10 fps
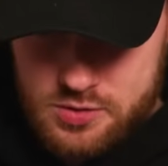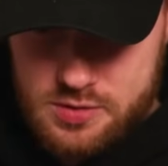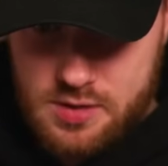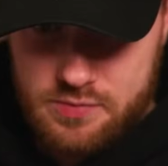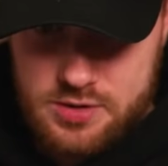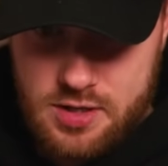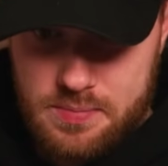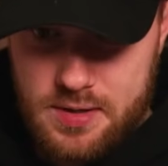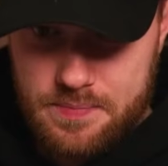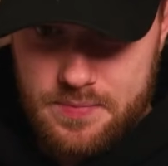lovely
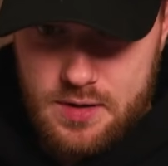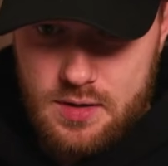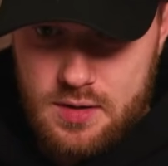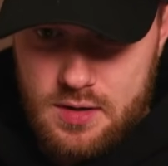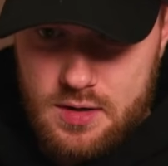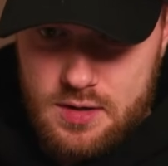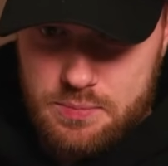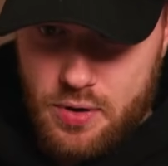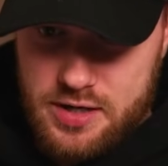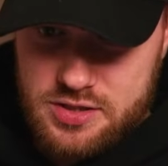jubbly.
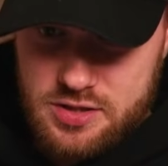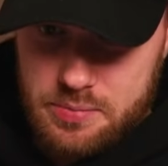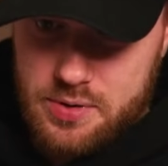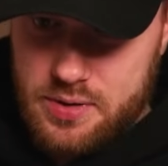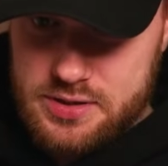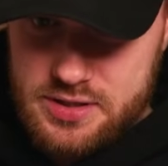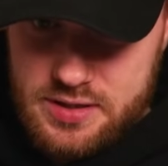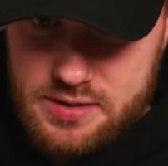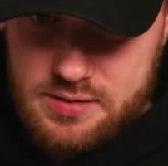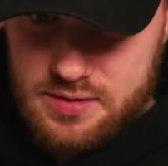But that's the
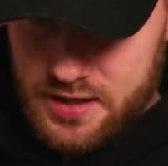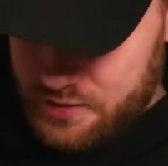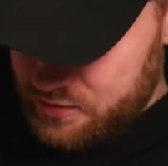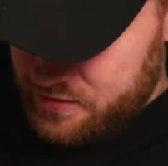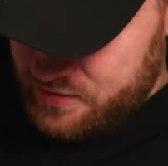WRC, like every Finn